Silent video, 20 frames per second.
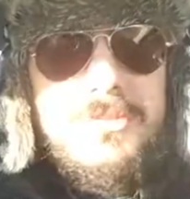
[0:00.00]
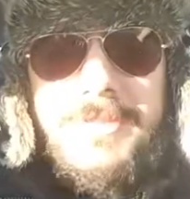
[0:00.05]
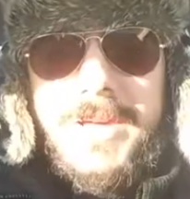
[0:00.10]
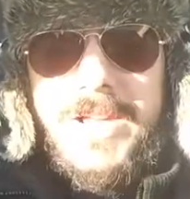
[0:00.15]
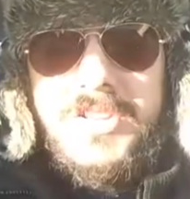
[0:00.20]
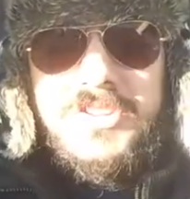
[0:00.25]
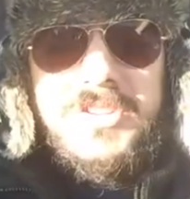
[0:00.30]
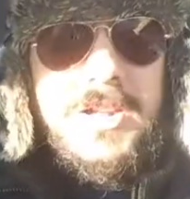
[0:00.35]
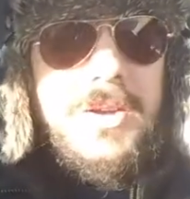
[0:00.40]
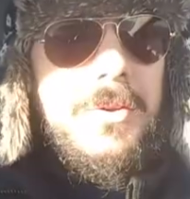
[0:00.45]
can you
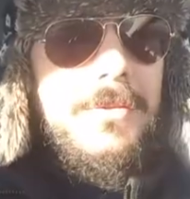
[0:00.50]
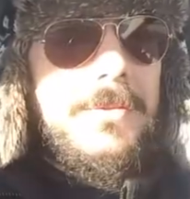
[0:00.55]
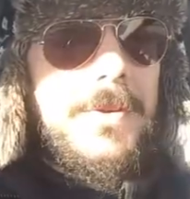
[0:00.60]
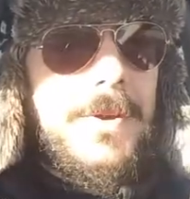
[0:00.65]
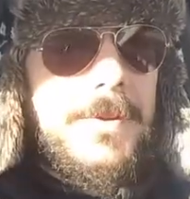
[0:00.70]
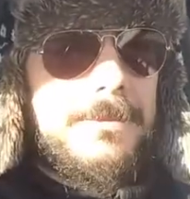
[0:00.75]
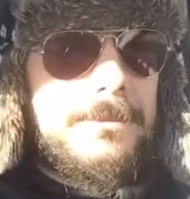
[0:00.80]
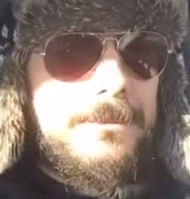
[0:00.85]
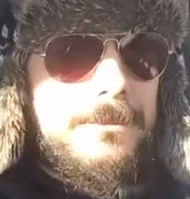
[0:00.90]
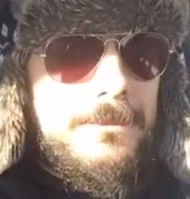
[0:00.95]
imagine how he
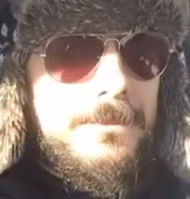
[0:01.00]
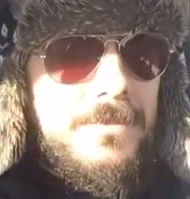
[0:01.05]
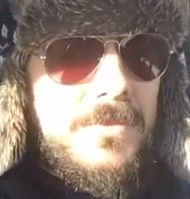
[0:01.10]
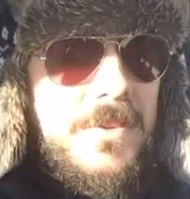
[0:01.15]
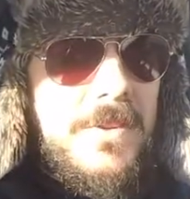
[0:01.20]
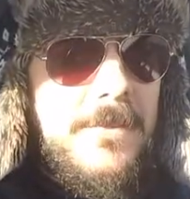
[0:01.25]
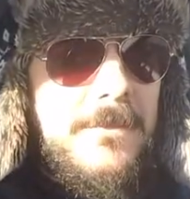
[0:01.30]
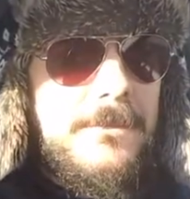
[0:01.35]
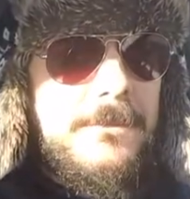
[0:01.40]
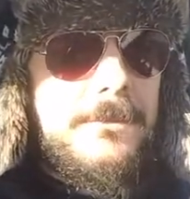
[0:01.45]
felt?
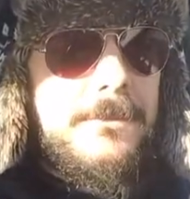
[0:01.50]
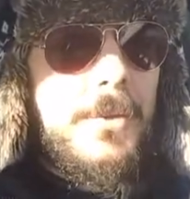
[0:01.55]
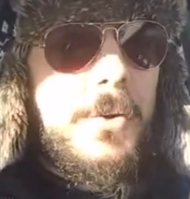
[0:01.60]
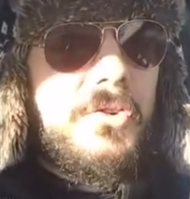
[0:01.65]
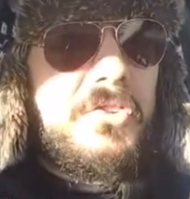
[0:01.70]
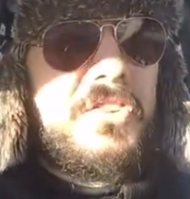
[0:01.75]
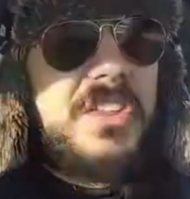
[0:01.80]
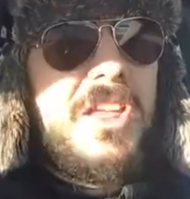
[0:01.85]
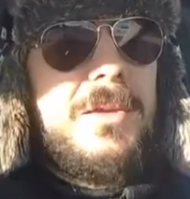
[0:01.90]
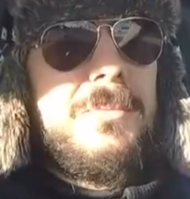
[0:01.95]

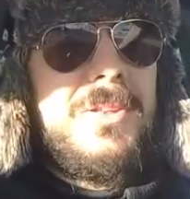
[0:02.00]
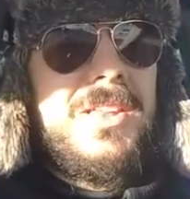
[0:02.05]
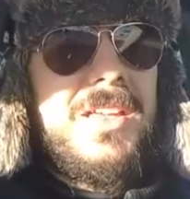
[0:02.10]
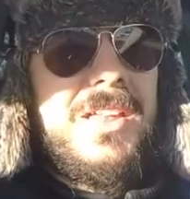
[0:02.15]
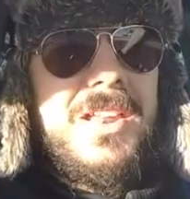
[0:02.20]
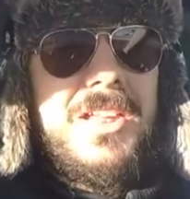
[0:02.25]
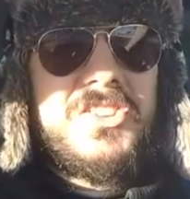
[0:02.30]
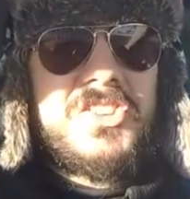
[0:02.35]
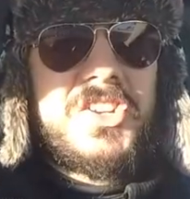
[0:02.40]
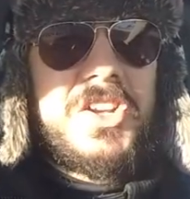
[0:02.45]
First game in
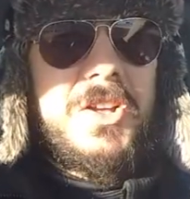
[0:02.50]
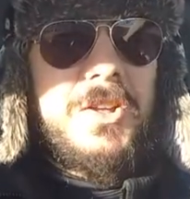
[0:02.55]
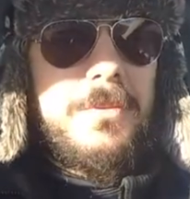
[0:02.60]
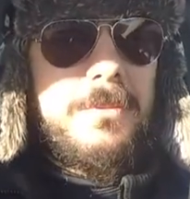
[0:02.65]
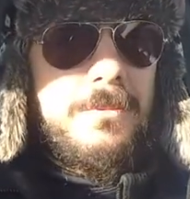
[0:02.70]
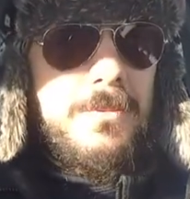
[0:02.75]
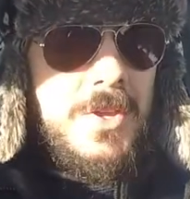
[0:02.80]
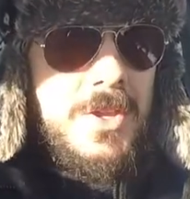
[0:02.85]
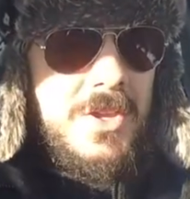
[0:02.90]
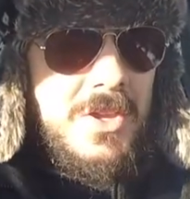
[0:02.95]
the
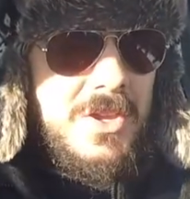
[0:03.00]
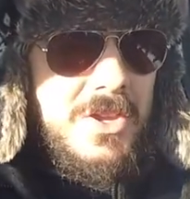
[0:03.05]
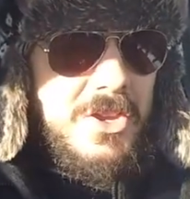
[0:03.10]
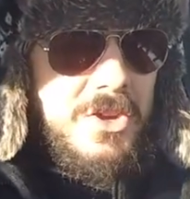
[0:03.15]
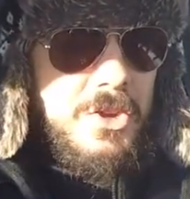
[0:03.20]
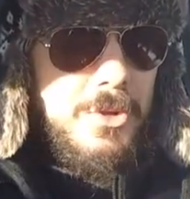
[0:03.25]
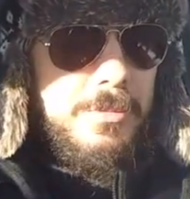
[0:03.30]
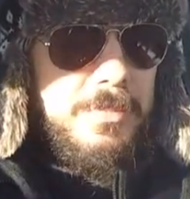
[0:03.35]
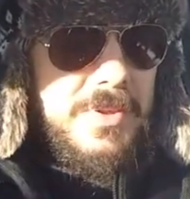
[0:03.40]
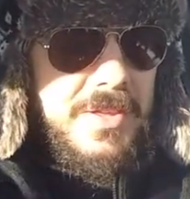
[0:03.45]
NHL,
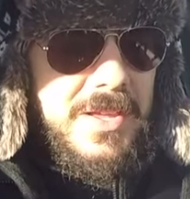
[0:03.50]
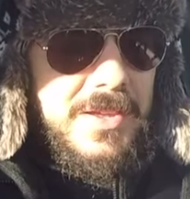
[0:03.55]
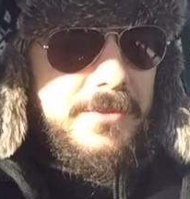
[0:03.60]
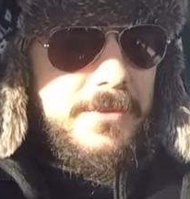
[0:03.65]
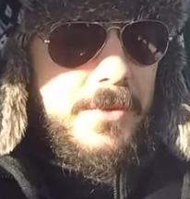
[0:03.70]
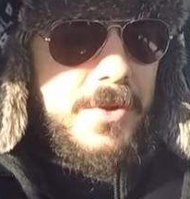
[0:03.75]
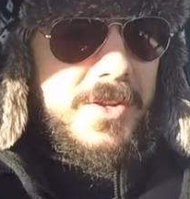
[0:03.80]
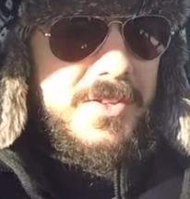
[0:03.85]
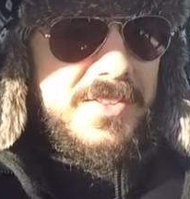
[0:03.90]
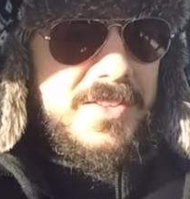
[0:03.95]
you're
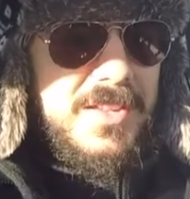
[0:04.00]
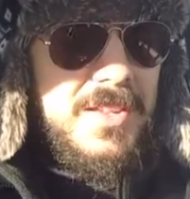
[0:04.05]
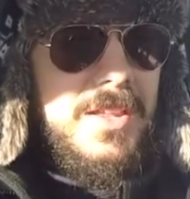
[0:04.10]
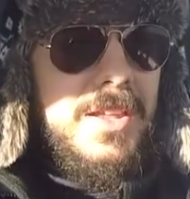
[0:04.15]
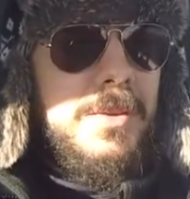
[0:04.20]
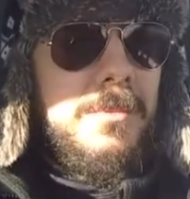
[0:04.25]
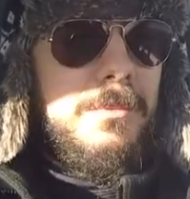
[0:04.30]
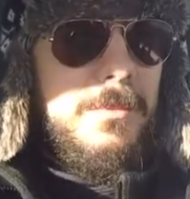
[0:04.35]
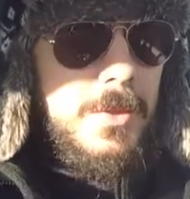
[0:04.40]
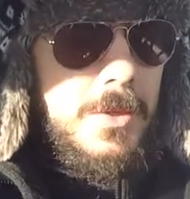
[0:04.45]
playing for a
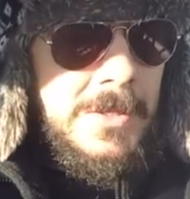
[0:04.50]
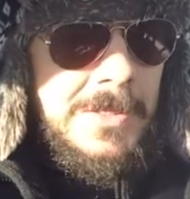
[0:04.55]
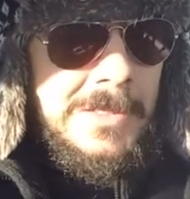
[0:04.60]
team